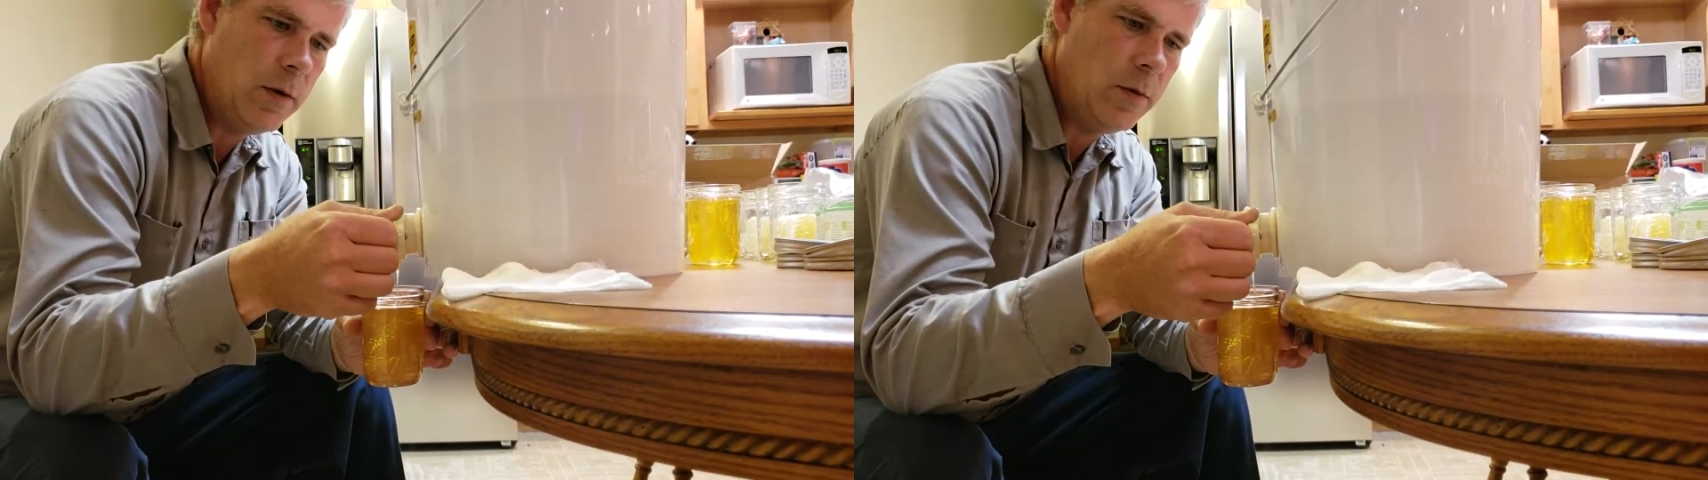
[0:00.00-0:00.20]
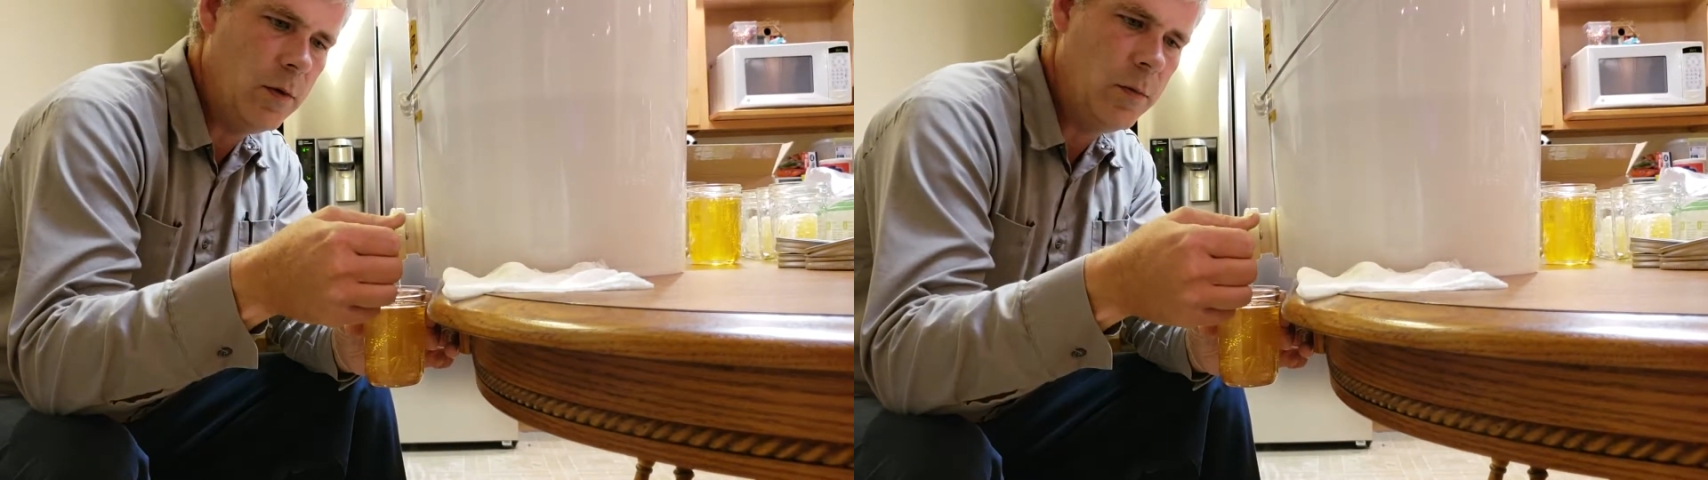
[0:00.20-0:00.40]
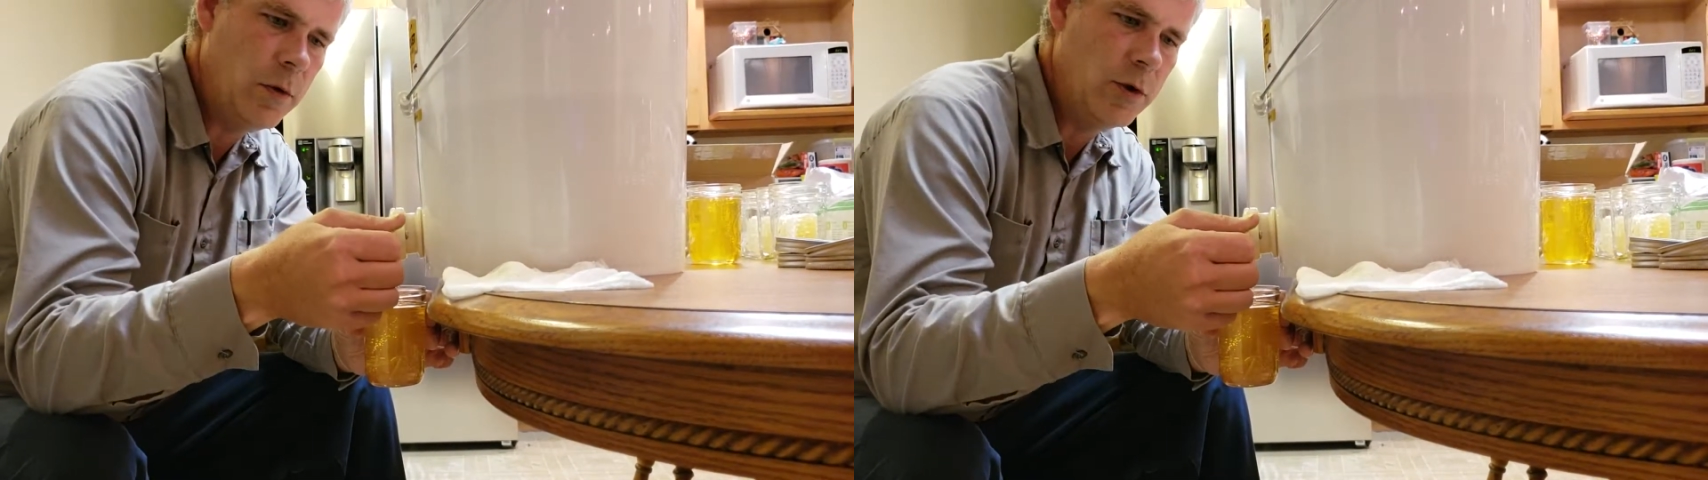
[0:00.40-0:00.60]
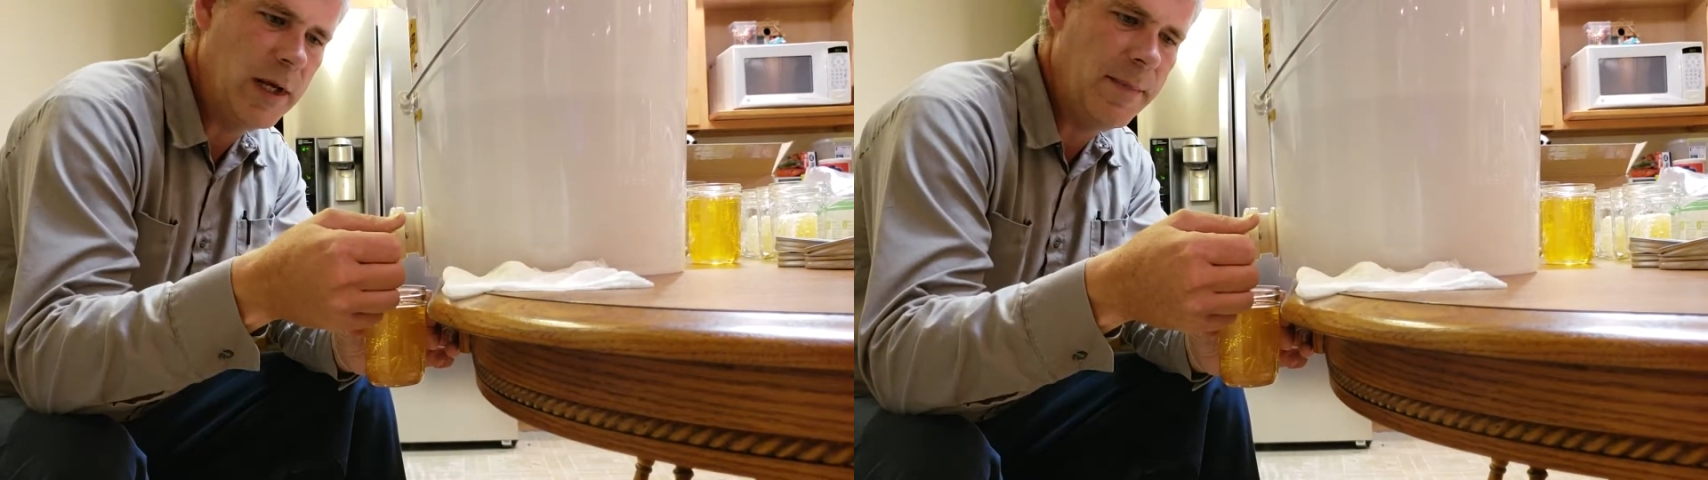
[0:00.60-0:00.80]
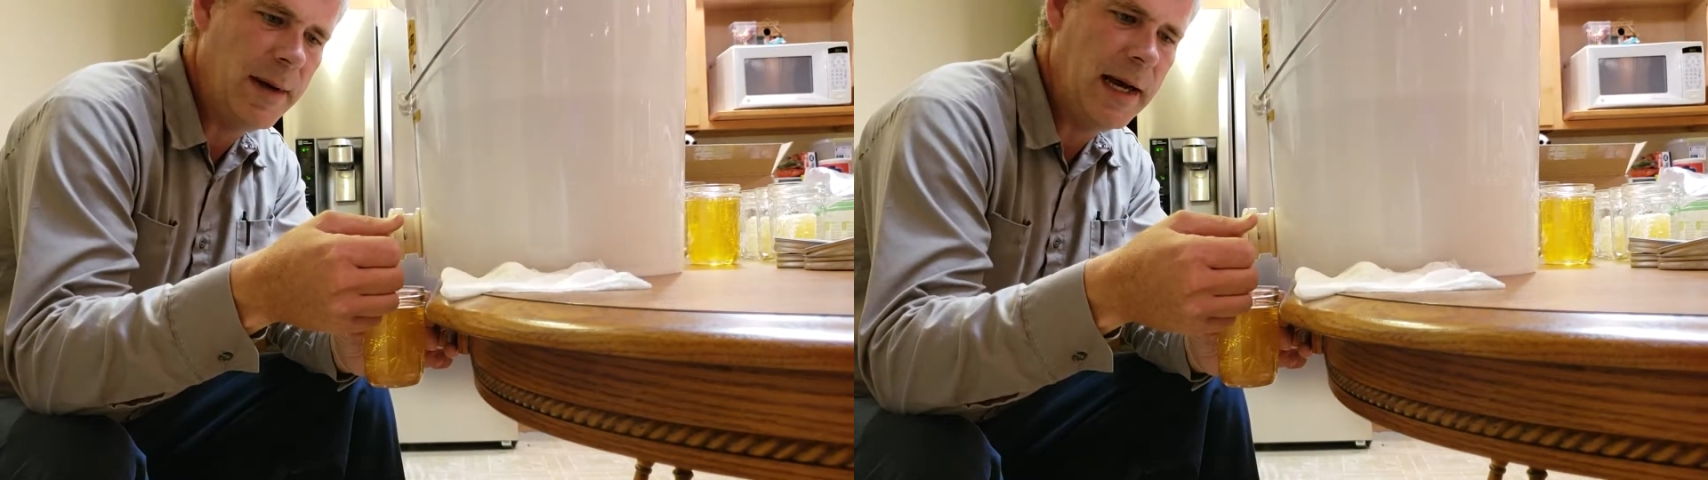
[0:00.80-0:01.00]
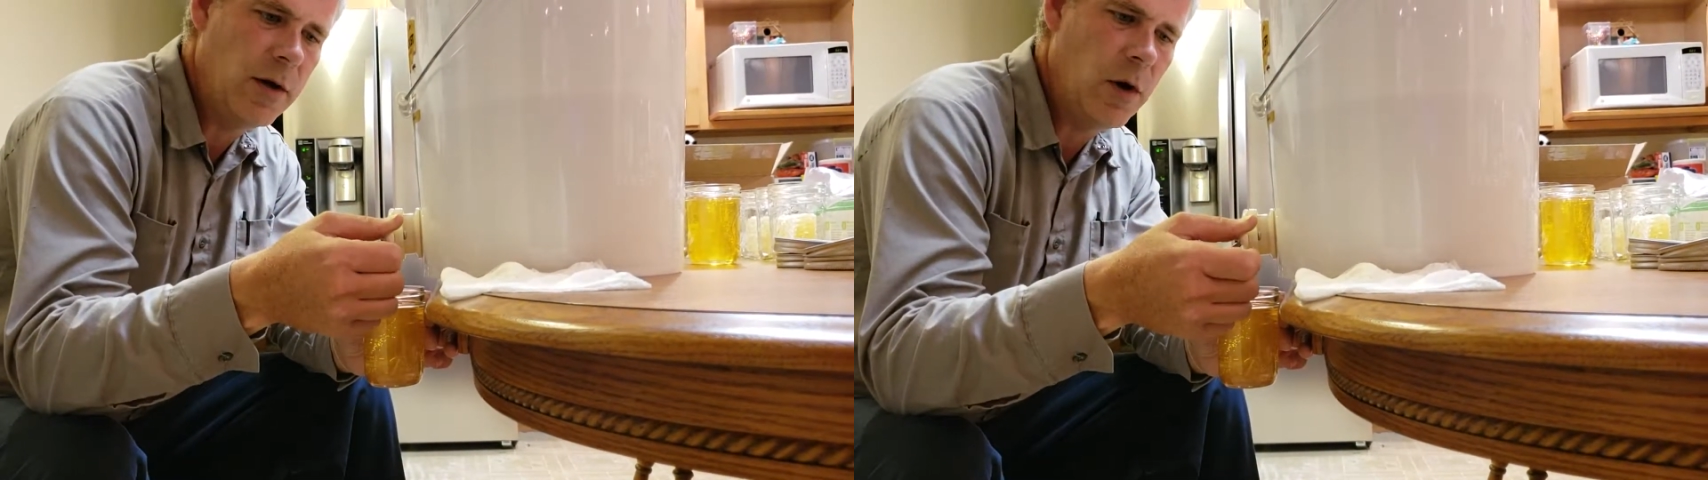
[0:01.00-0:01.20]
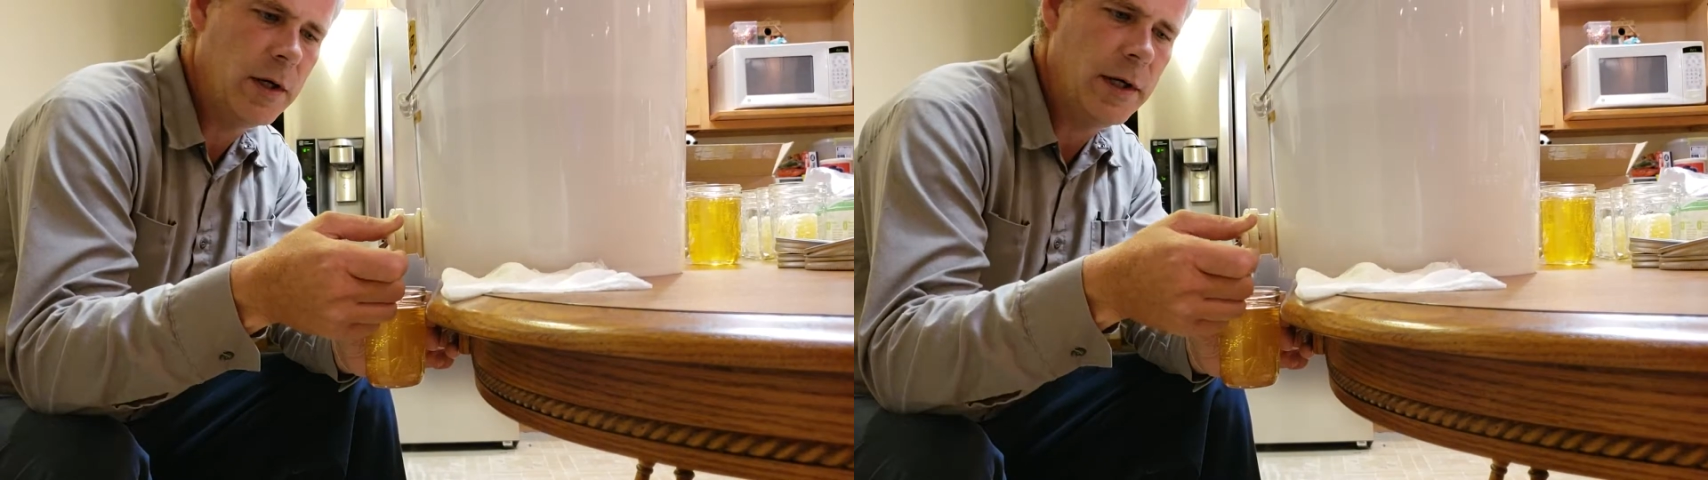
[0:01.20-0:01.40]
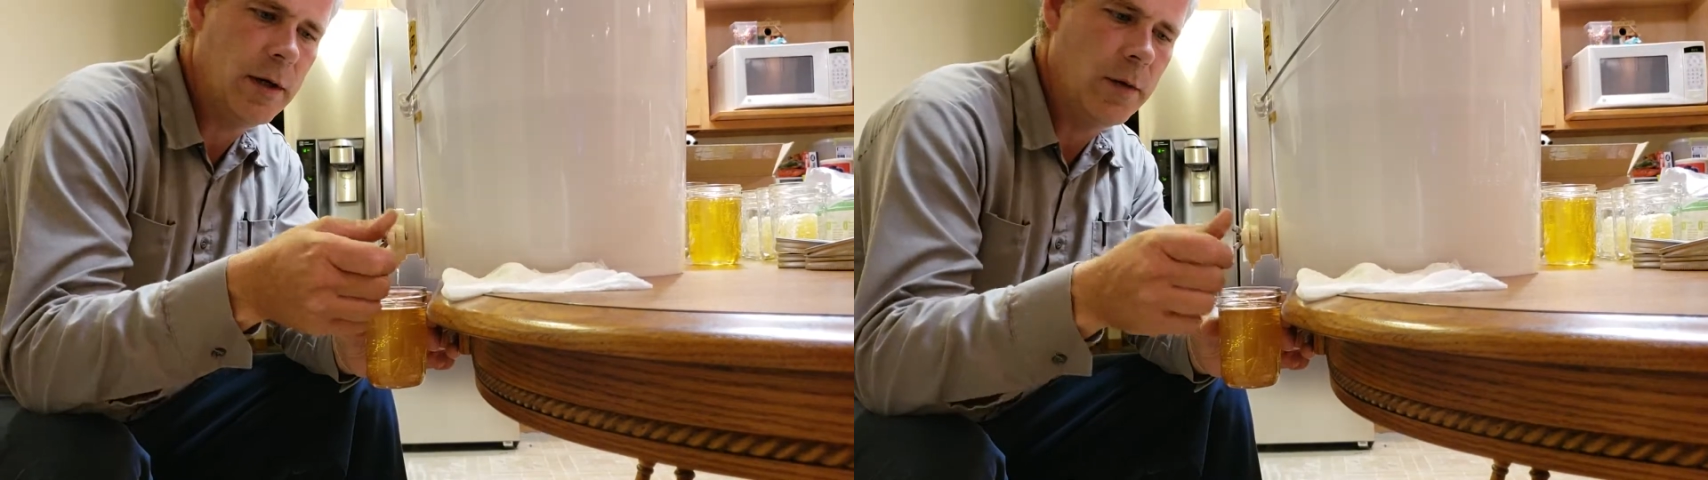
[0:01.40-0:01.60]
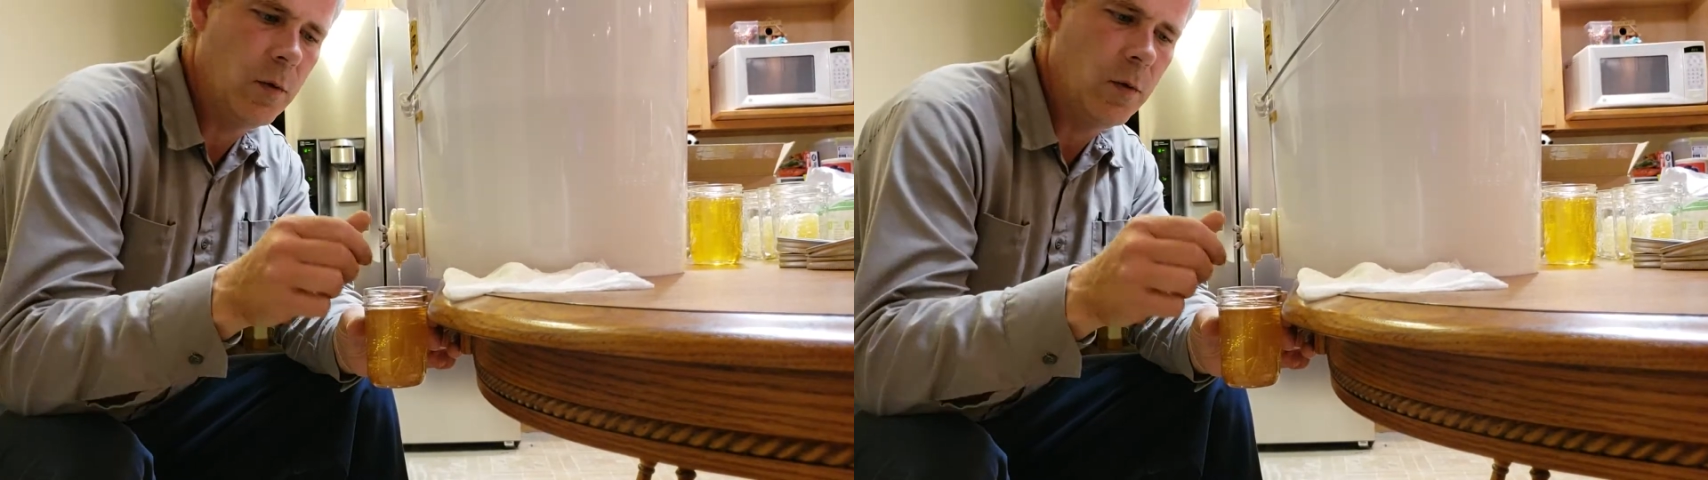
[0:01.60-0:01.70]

we push that back on there.